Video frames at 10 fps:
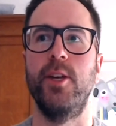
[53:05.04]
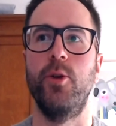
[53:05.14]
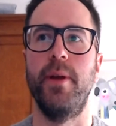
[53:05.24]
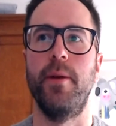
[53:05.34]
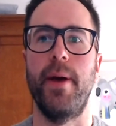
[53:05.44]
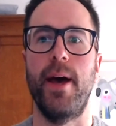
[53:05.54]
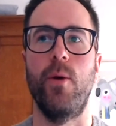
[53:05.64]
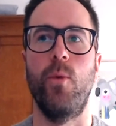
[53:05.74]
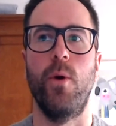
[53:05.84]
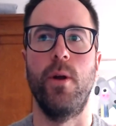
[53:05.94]
little bit
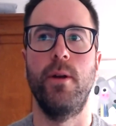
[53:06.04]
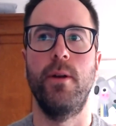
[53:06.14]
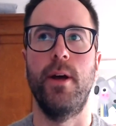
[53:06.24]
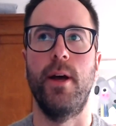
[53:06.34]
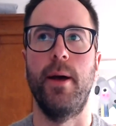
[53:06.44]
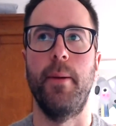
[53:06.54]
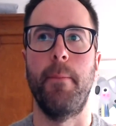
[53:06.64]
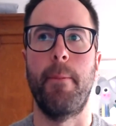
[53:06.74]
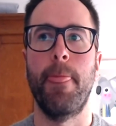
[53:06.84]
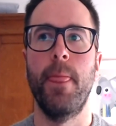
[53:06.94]
about what
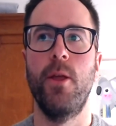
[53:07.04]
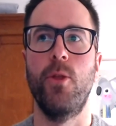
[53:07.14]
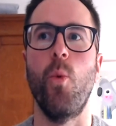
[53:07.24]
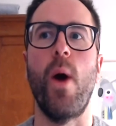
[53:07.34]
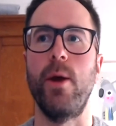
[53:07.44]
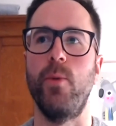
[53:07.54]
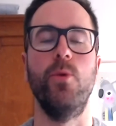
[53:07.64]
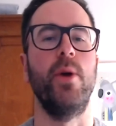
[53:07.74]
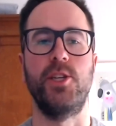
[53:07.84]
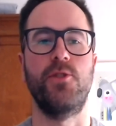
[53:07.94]
the way
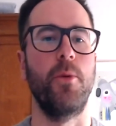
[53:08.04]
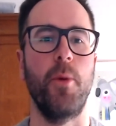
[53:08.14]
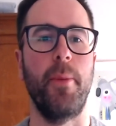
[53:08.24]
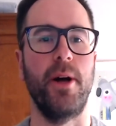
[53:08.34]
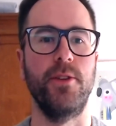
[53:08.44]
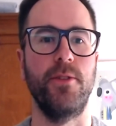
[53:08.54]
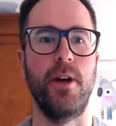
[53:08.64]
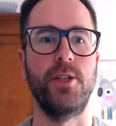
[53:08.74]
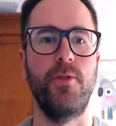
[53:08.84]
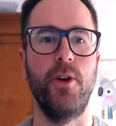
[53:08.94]
we reach for a mobile
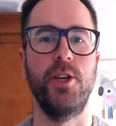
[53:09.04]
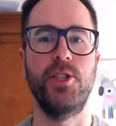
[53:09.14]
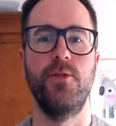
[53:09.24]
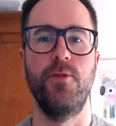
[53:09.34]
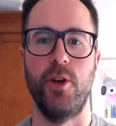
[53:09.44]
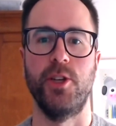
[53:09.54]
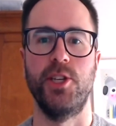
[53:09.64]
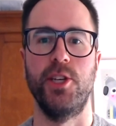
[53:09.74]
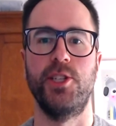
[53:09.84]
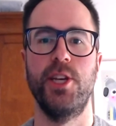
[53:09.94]
device first
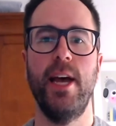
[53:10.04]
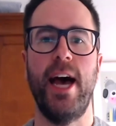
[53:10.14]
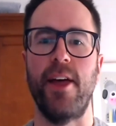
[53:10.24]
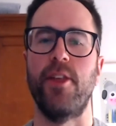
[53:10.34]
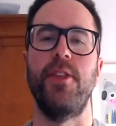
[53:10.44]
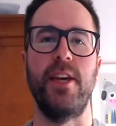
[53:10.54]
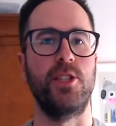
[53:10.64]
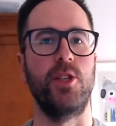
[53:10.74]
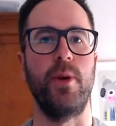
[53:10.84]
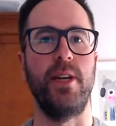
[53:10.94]
versus other
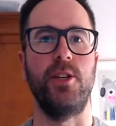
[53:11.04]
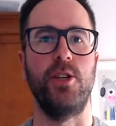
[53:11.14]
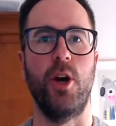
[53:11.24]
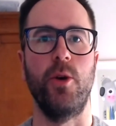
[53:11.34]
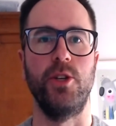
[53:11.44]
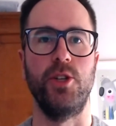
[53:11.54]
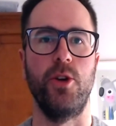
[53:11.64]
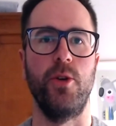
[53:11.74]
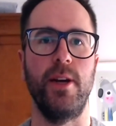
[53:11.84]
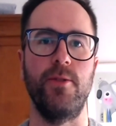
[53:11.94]
things that we need to go and
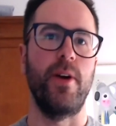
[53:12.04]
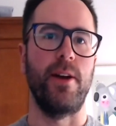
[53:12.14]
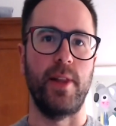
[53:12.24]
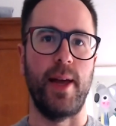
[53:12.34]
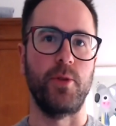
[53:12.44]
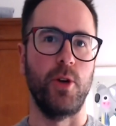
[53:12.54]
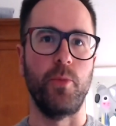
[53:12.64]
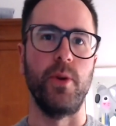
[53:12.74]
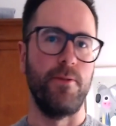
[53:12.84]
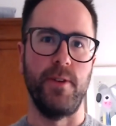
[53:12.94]
do in front of a
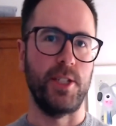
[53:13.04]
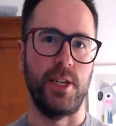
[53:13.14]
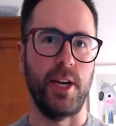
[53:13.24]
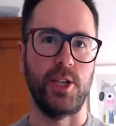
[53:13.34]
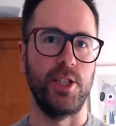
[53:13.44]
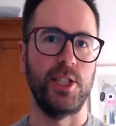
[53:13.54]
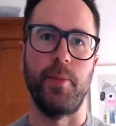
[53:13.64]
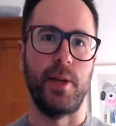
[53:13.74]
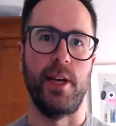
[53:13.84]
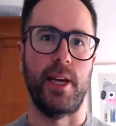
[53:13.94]
laptop with a fixed connection,
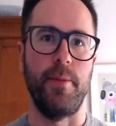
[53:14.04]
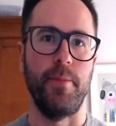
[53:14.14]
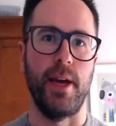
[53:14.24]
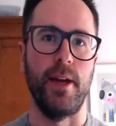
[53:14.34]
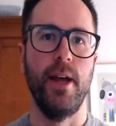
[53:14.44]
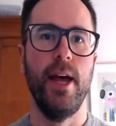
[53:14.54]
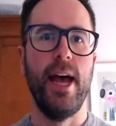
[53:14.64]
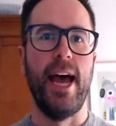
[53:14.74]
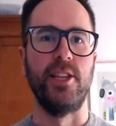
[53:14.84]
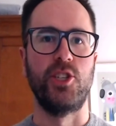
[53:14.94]
something like NBN.
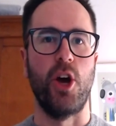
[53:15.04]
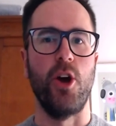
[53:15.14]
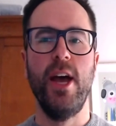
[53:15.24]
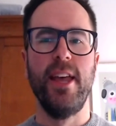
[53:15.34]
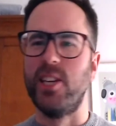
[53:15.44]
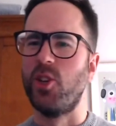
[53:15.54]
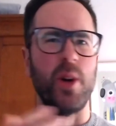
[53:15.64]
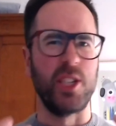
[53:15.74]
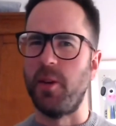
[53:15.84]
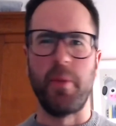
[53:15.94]
And so there's
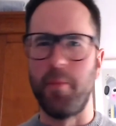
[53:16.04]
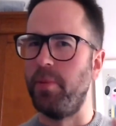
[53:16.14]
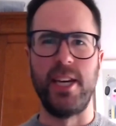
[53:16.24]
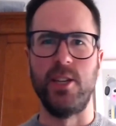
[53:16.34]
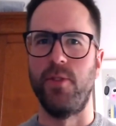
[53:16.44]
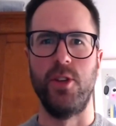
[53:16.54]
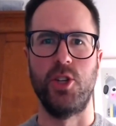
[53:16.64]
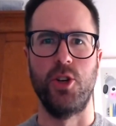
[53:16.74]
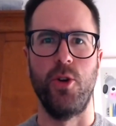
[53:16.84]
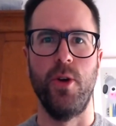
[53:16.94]
always going to be a blend of the
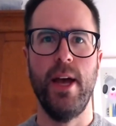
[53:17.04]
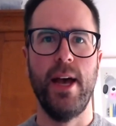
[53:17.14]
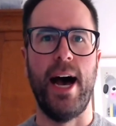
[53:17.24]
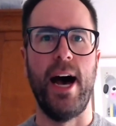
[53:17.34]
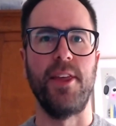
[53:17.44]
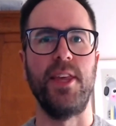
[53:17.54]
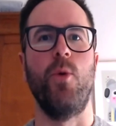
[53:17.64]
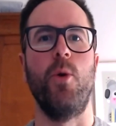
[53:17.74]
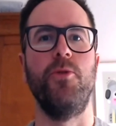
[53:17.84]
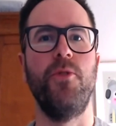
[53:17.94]
two. I
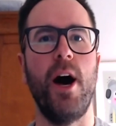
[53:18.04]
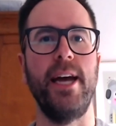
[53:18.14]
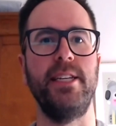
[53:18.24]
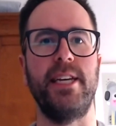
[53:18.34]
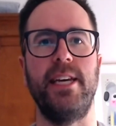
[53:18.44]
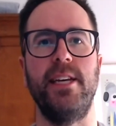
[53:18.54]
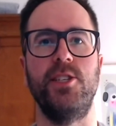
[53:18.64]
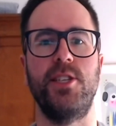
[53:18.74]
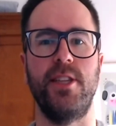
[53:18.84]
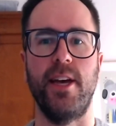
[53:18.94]
think what we'll find
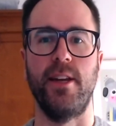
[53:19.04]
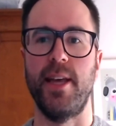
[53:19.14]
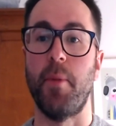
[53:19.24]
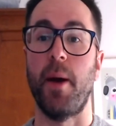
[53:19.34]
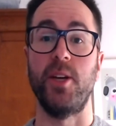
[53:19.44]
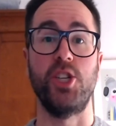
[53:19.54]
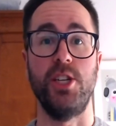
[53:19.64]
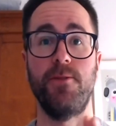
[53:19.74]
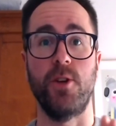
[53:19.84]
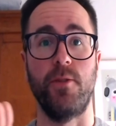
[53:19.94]
is that there might be a
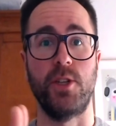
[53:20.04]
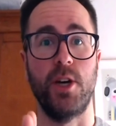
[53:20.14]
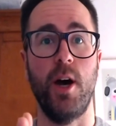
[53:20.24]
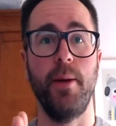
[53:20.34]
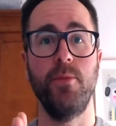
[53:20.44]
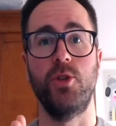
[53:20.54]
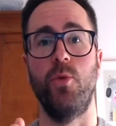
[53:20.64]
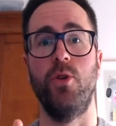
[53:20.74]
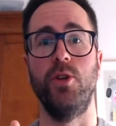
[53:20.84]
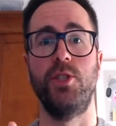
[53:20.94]
shift over time
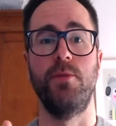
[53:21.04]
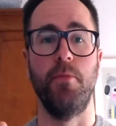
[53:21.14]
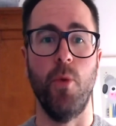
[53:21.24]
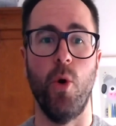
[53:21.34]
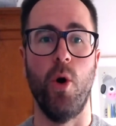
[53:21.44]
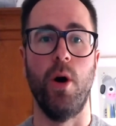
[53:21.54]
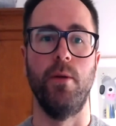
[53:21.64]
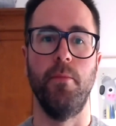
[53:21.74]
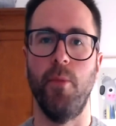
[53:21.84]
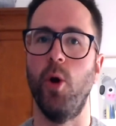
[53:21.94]
towards
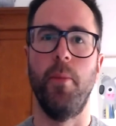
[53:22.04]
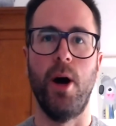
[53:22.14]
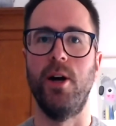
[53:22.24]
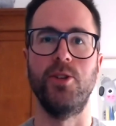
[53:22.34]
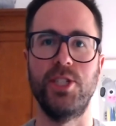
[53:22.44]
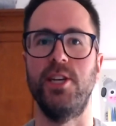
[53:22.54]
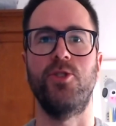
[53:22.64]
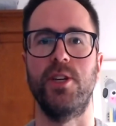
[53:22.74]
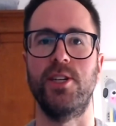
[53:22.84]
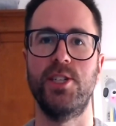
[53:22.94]
more
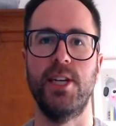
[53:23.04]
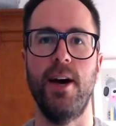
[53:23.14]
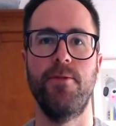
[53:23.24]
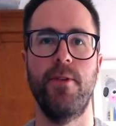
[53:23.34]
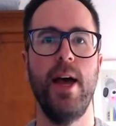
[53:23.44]
mobile-centric stuff,